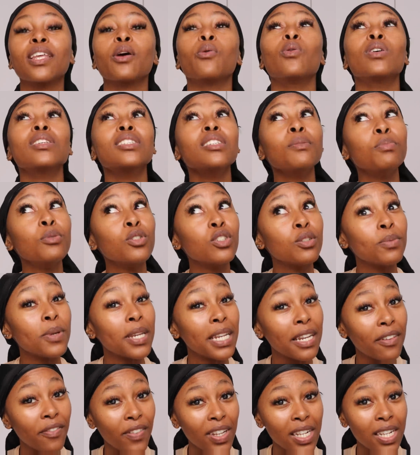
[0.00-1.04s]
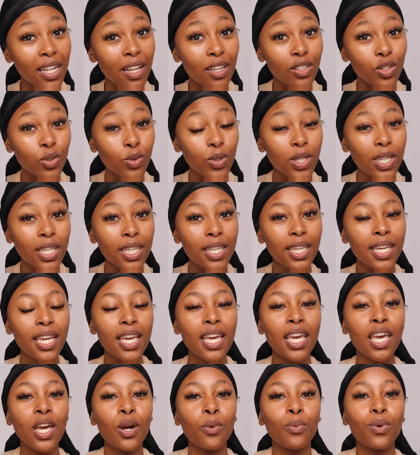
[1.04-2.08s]
There was supposed to be an event last week
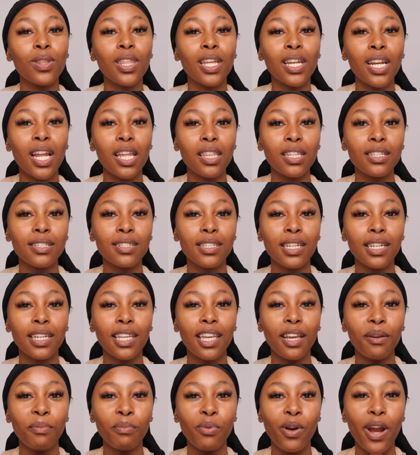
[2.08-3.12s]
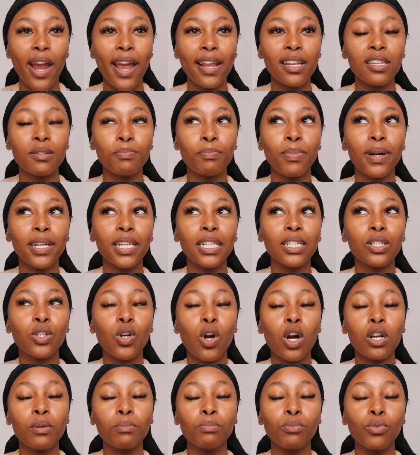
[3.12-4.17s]
with another skincare brand, but it
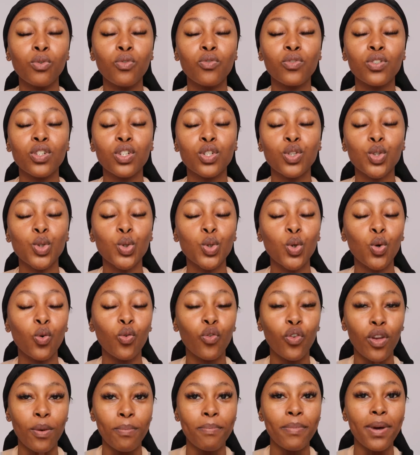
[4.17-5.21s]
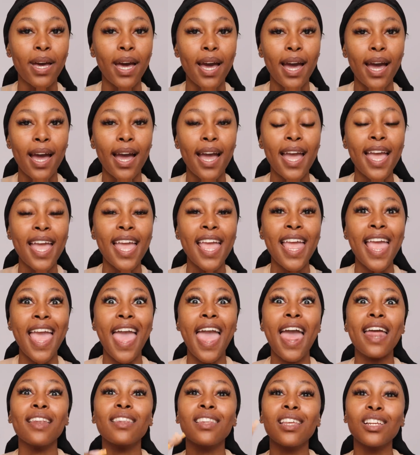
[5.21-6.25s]
got moved to November.
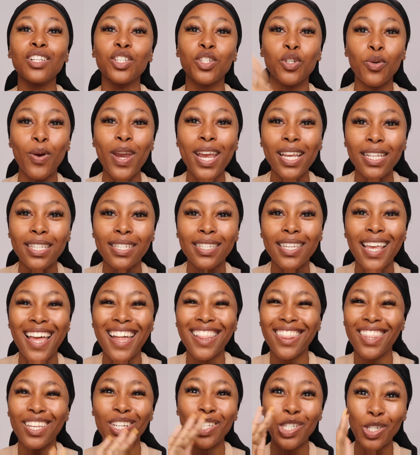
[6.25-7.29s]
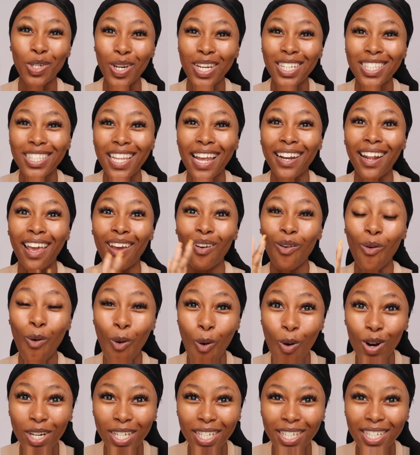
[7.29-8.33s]
And the dress that I
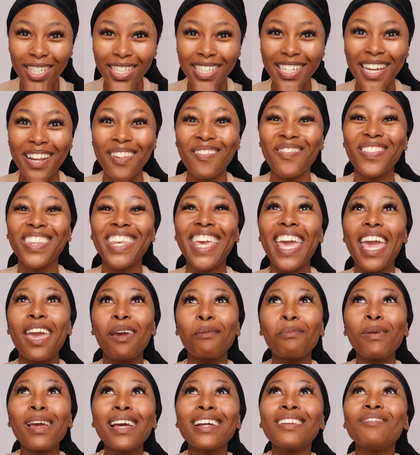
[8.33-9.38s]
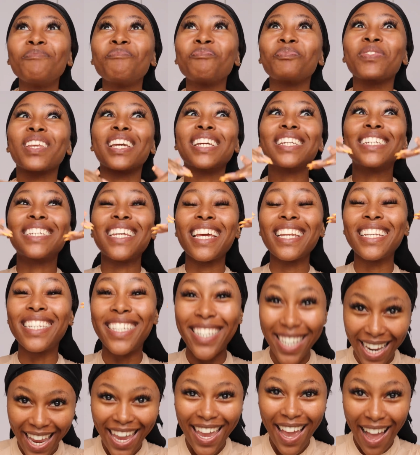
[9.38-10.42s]
ordered came the
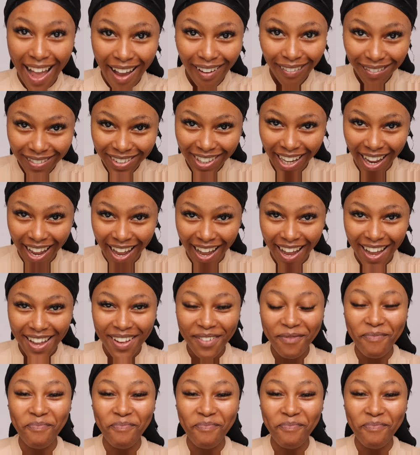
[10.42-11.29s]
day after